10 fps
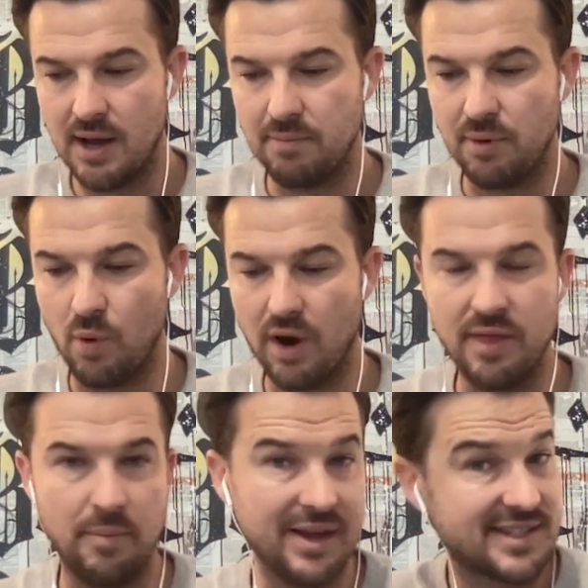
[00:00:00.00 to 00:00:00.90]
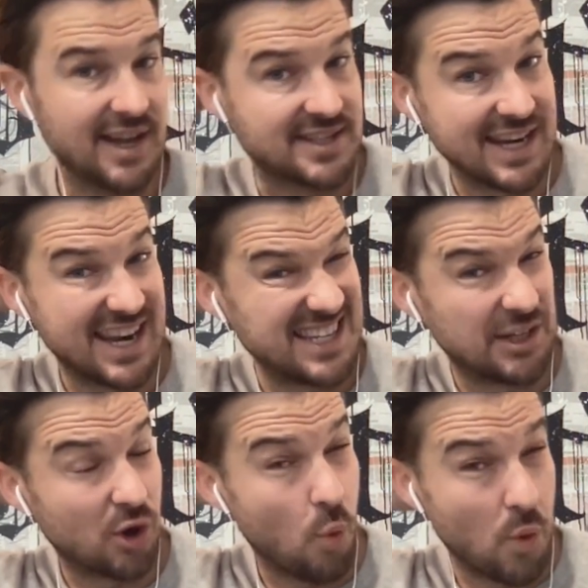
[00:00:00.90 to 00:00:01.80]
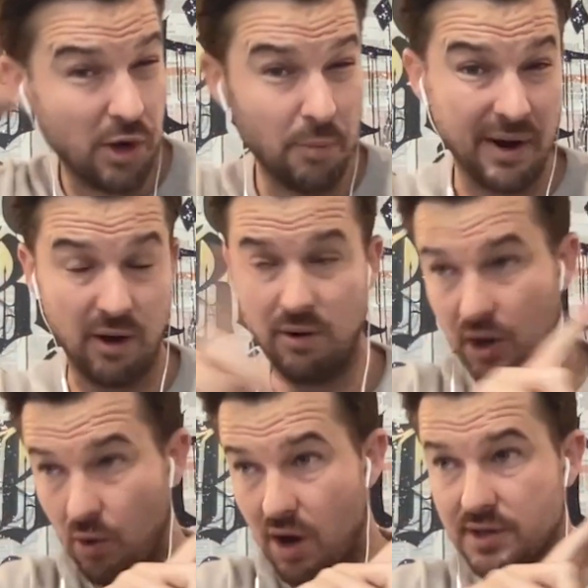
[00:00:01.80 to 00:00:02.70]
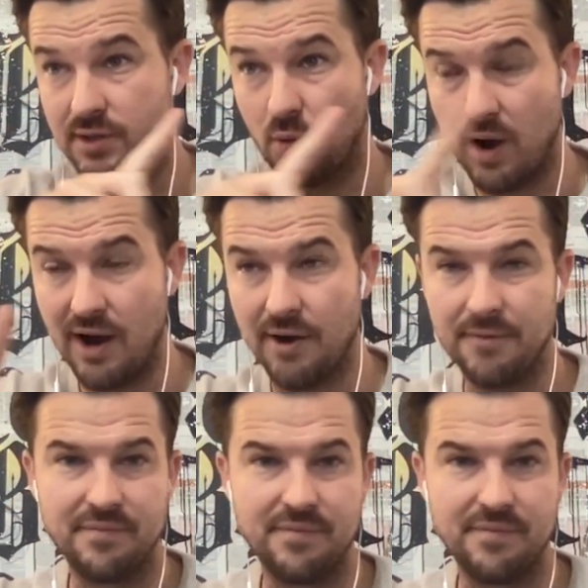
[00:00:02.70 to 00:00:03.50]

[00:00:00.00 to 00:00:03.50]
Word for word: But one of the big stunts that he did is he took a wheelbarrow across the wire.